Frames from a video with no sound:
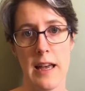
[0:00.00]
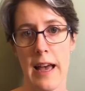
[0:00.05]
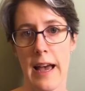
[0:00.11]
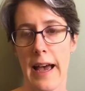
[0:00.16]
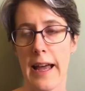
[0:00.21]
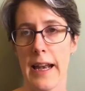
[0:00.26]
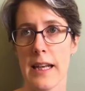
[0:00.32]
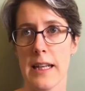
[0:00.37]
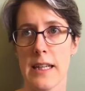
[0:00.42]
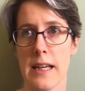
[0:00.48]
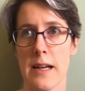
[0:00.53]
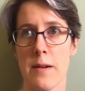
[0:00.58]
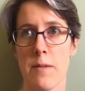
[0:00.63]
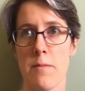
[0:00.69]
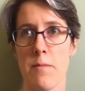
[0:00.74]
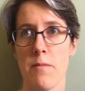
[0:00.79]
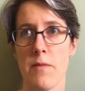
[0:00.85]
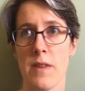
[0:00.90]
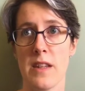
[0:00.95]
And
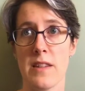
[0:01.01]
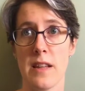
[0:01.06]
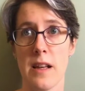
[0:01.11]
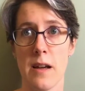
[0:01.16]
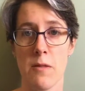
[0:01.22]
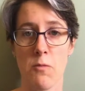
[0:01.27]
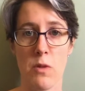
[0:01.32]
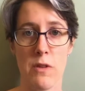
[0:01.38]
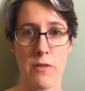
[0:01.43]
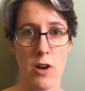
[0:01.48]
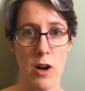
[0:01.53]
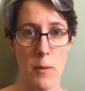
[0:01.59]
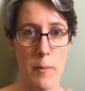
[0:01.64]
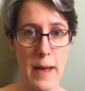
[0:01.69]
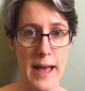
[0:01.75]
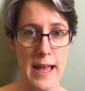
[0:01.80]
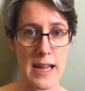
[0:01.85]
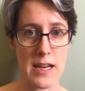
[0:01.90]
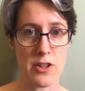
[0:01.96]
we've got a
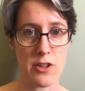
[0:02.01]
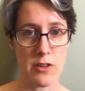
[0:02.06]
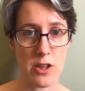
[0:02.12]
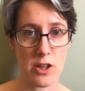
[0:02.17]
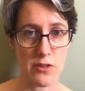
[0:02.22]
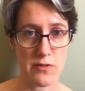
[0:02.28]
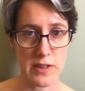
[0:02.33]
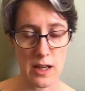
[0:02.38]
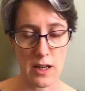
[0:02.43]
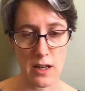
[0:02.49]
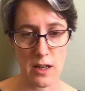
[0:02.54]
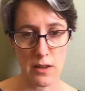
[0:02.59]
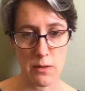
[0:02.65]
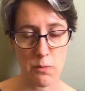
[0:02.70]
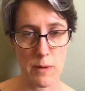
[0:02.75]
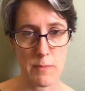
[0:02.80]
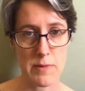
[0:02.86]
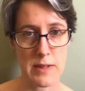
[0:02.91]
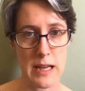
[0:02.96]
page on the Offset Earth
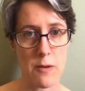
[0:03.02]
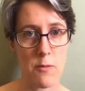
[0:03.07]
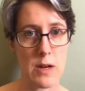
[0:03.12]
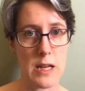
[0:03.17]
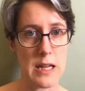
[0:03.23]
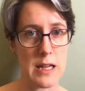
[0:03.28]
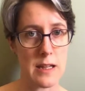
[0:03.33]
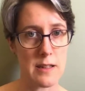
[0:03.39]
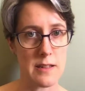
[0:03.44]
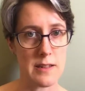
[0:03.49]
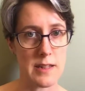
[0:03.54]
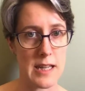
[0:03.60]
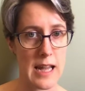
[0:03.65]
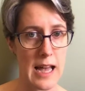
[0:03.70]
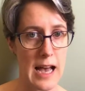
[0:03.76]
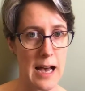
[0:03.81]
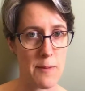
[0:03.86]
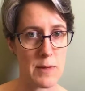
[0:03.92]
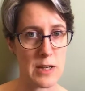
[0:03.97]
website where you can see
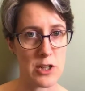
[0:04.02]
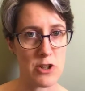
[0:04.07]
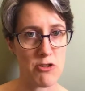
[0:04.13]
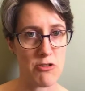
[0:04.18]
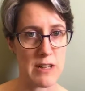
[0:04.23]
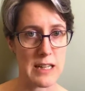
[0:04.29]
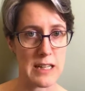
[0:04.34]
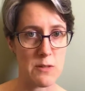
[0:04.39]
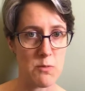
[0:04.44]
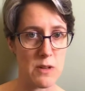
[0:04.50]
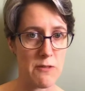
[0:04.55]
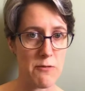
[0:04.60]
how many trees we've